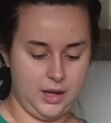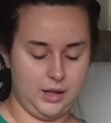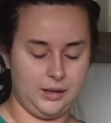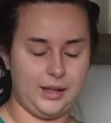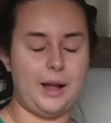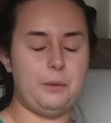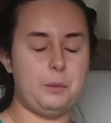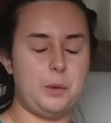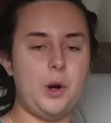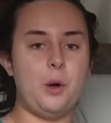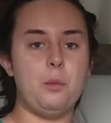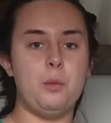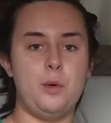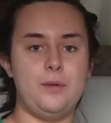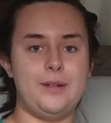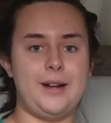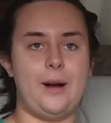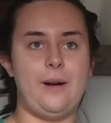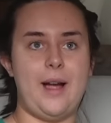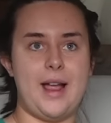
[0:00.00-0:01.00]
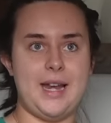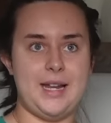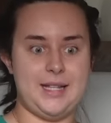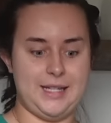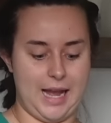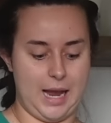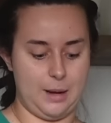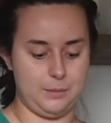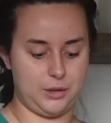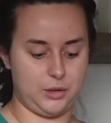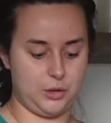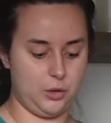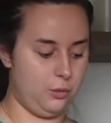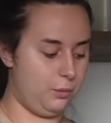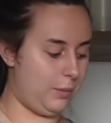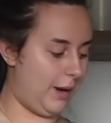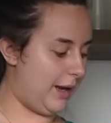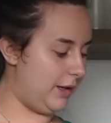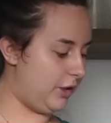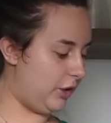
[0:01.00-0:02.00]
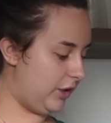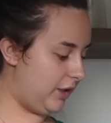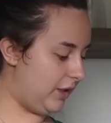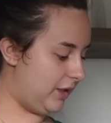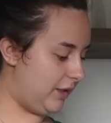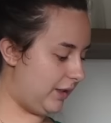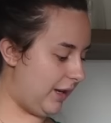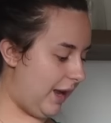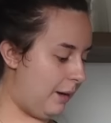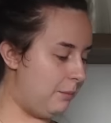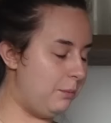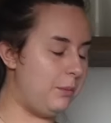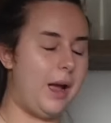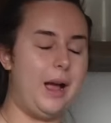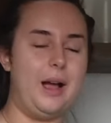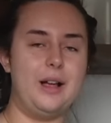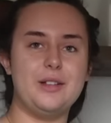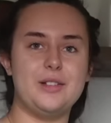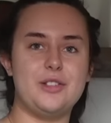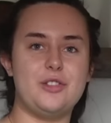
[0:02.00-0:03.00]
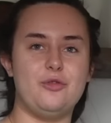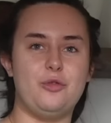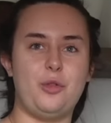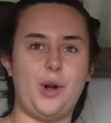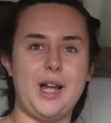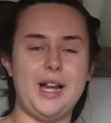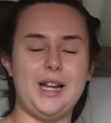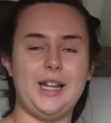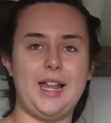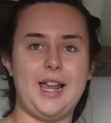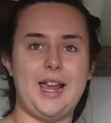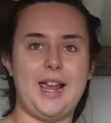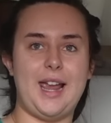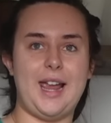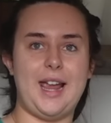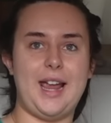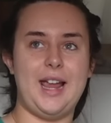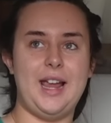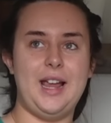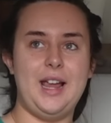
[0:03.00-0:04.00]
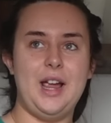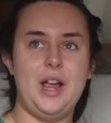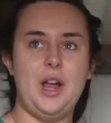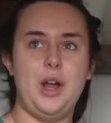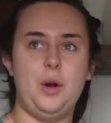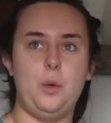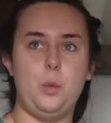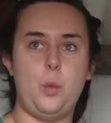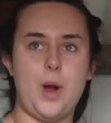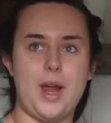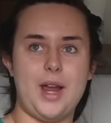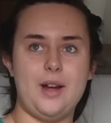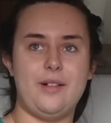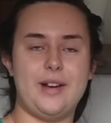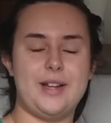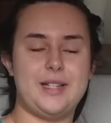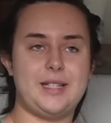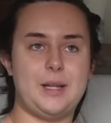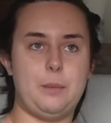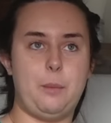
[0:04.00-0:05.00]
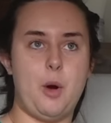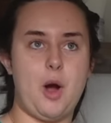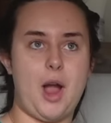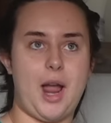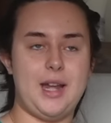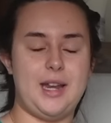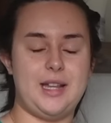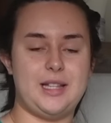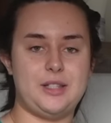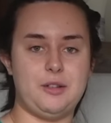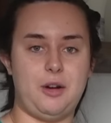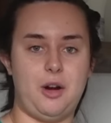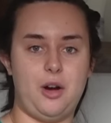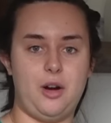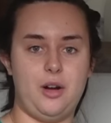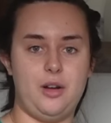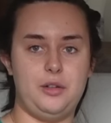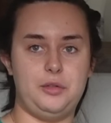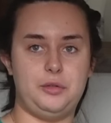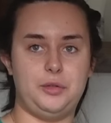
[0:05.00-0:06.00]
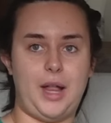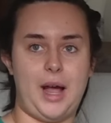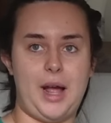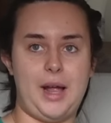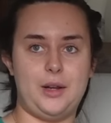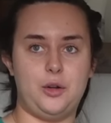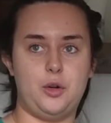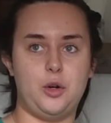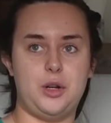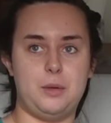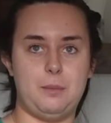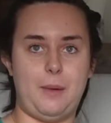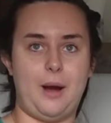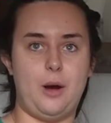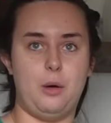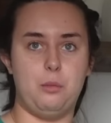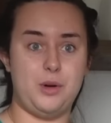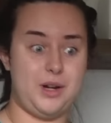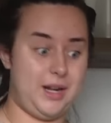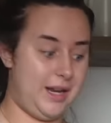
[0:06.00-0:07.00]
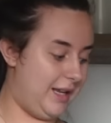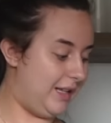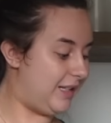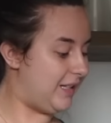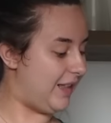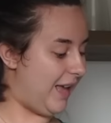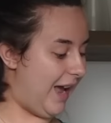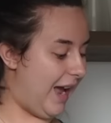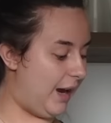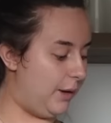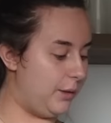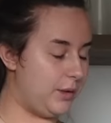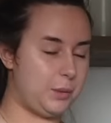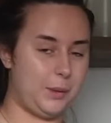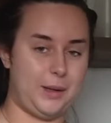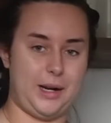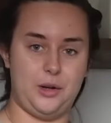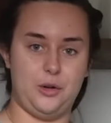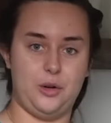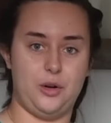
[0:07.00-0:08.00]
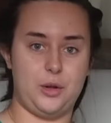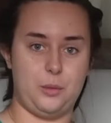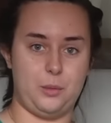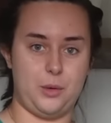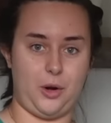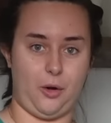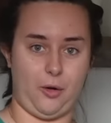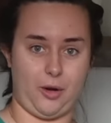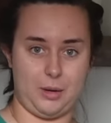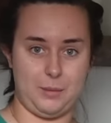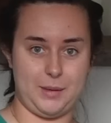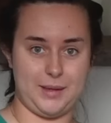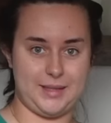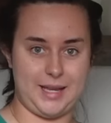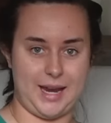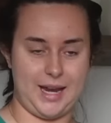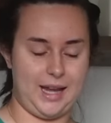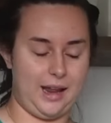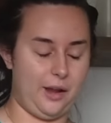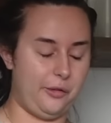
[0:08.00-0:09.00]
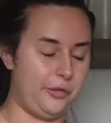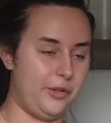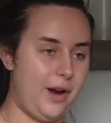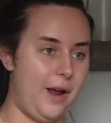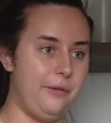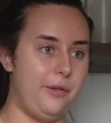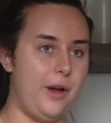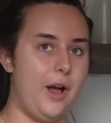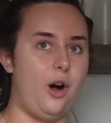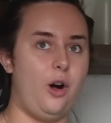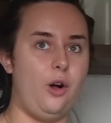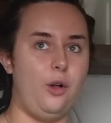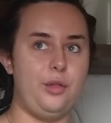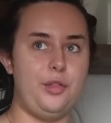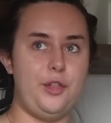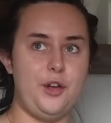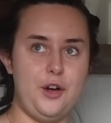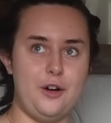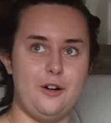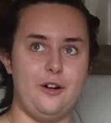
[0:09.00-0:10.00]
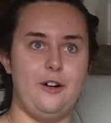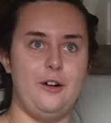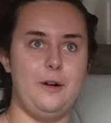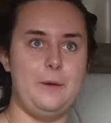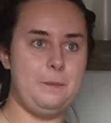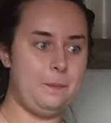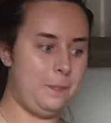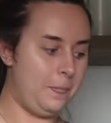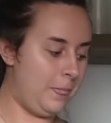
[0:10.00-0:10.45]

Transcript: like, we're not moving out anytime soon, but I'm really weary to put any sort of like good amount of money into the house when I know that we're not going to be staying here forever. Although